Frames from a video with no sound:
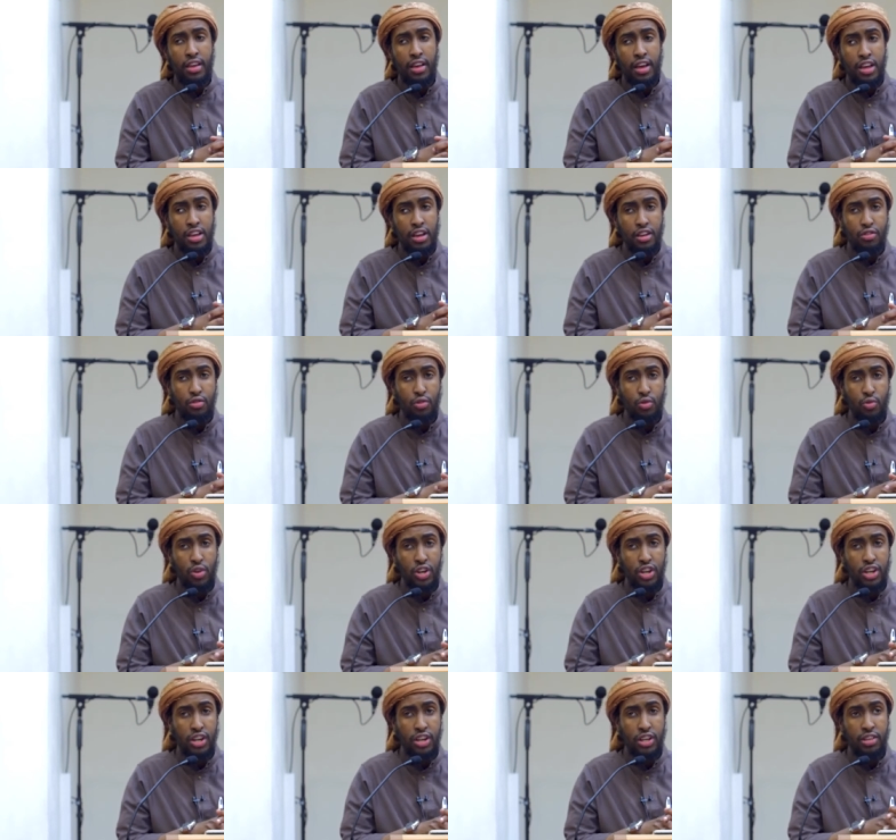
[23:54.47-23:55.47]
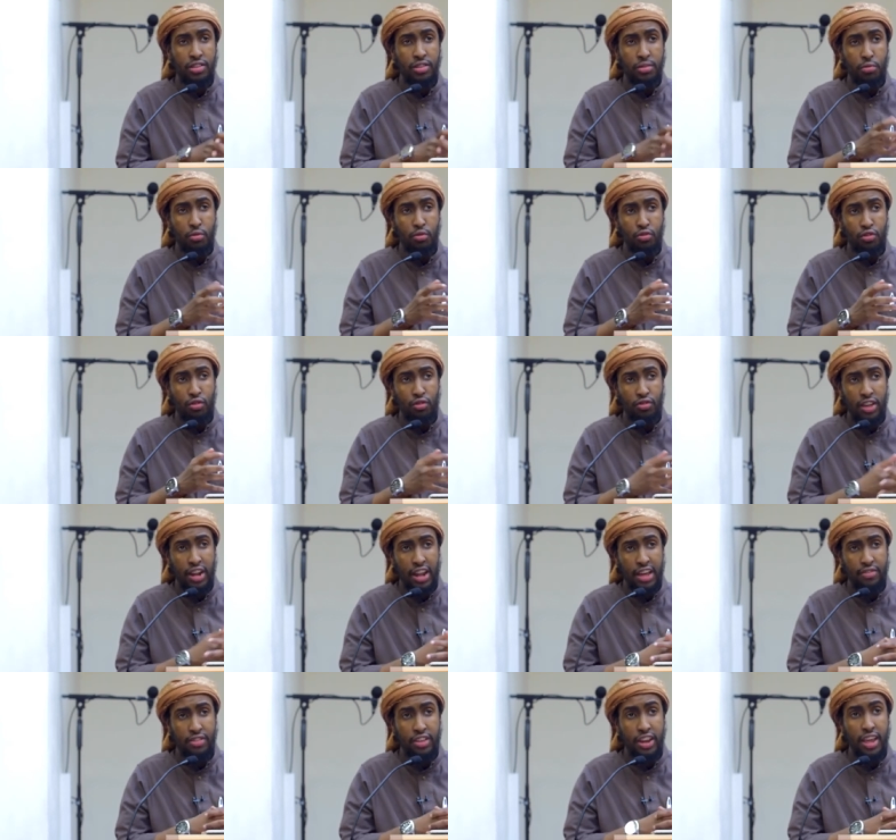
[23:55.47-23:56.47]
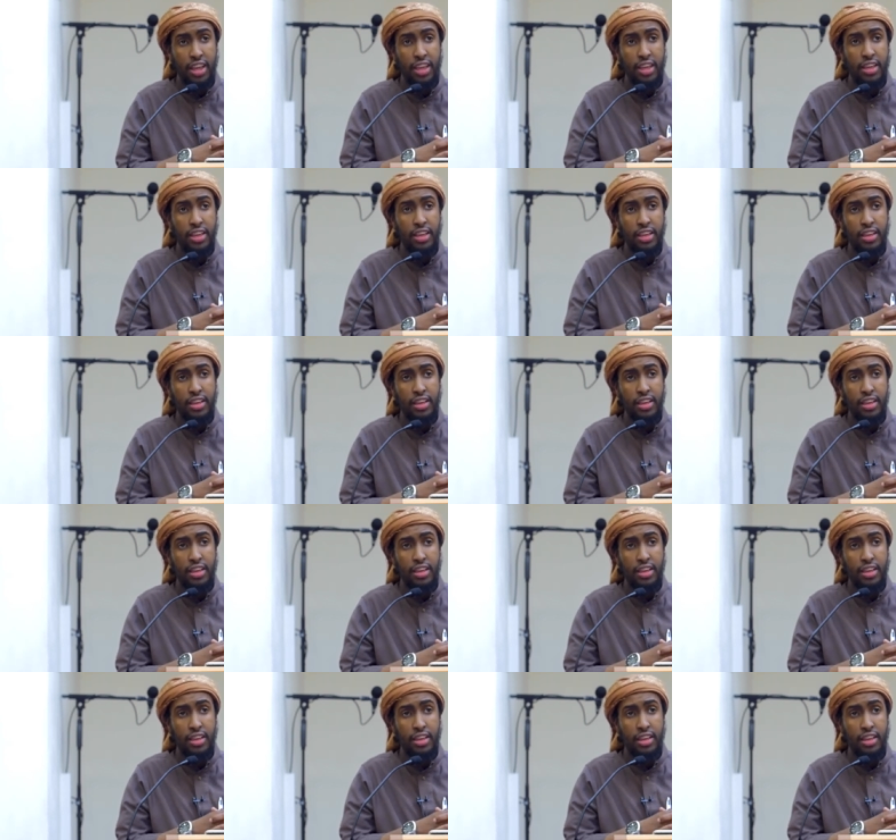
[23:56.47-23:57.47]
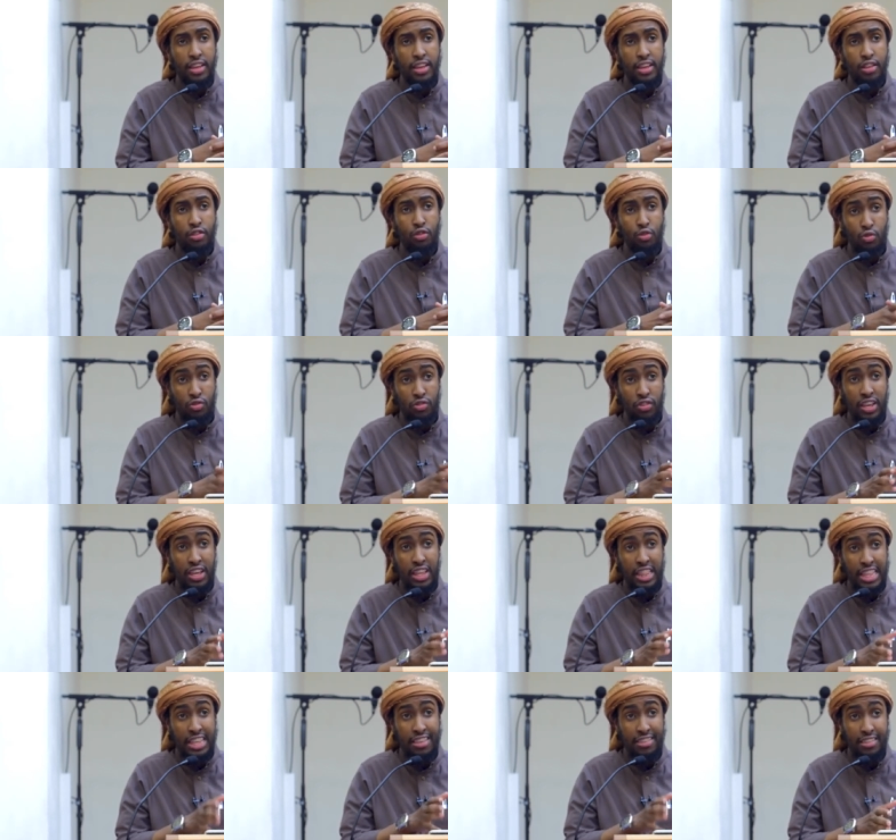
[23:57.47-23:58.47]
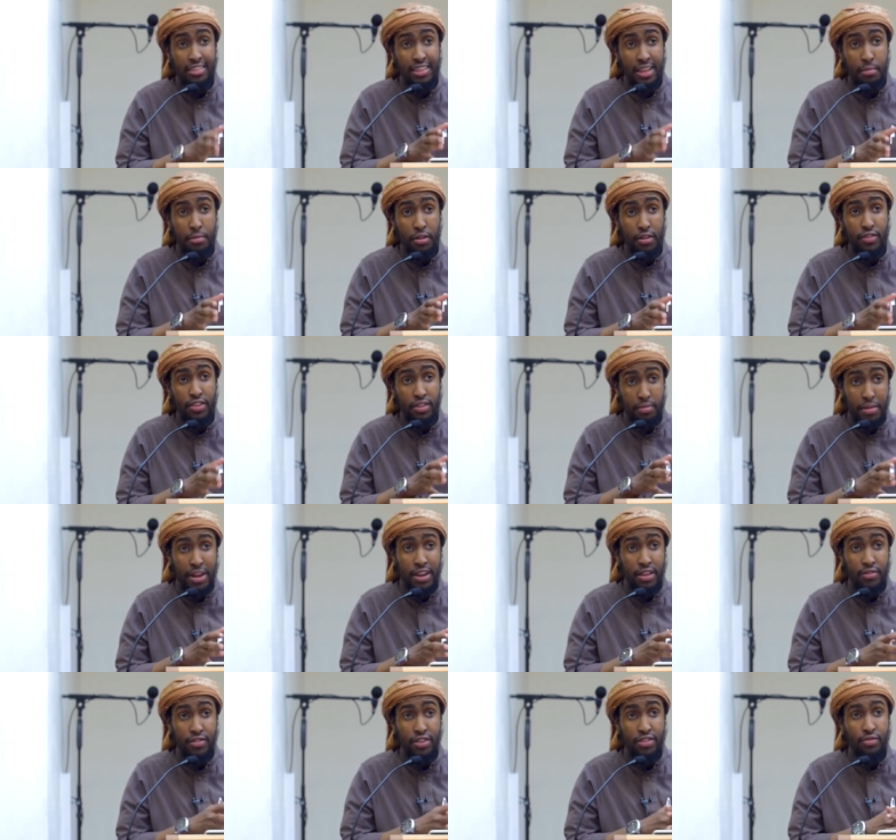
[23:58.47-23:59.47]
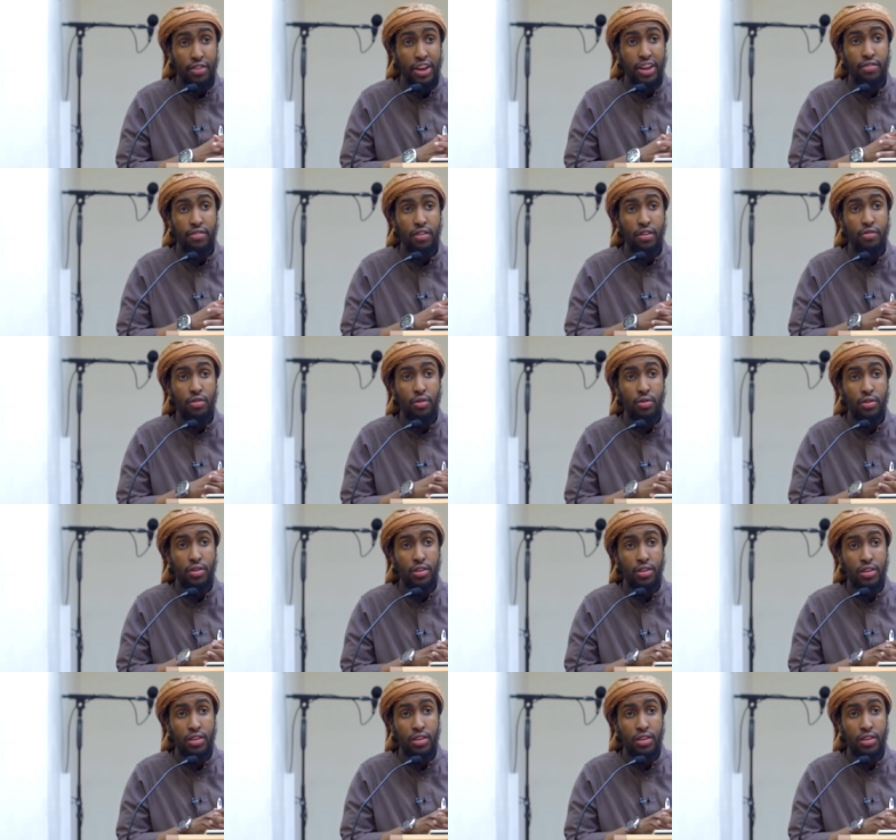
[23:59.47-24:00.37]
I ask you a question, is Ibn Al-Jawzi alive today? Do you see this statement of his manifest right in front of you?